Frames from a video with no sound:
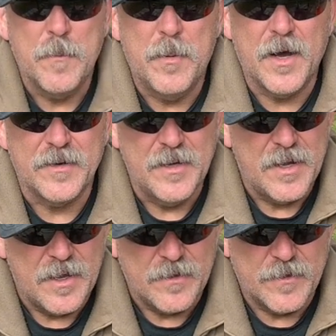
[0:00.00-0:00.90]
but
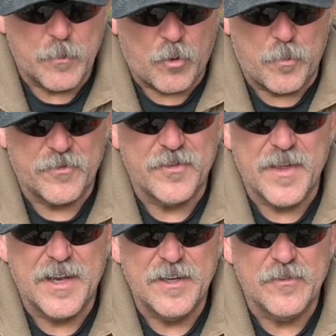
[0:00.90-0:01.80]
the purpose of
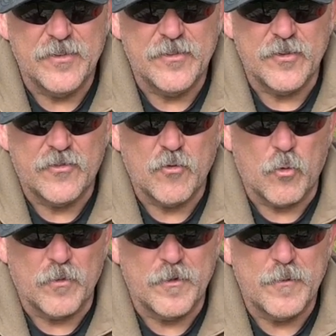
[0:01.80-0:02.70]
that is, is to
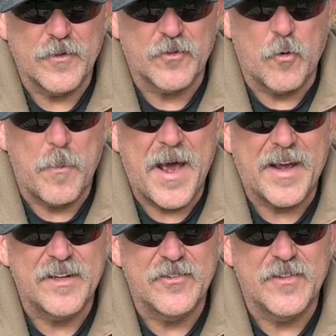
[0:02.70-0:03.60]
shorten the physical
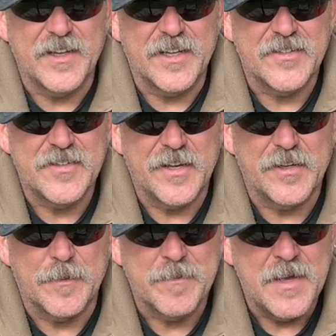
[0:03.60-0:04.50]
package of the
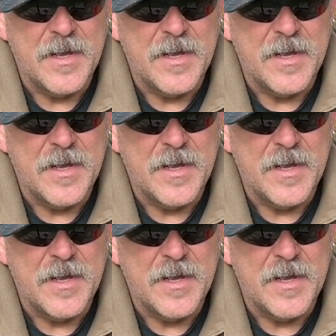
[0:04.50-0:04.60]
antenna.